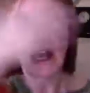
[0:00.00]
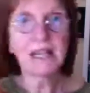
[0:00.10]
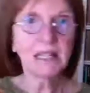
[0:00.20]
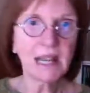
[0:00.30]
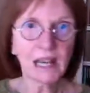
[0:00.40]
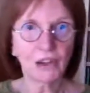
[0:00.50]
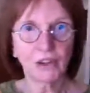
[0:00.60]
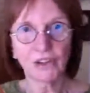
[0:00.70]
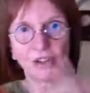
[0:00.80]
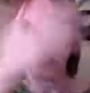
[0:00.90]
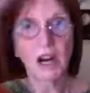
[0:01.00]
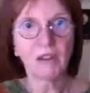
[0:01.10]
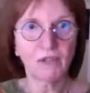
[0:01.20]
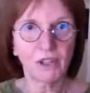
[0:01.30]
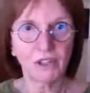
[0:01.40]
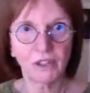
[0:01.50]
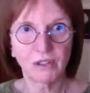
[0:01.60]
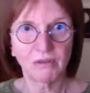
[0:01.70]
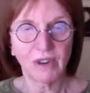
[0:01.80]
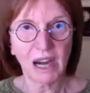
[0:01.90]
that together, the
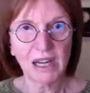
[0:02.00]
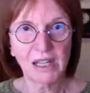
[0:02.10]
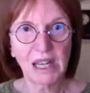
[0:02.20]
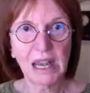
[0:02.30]
circumference, right?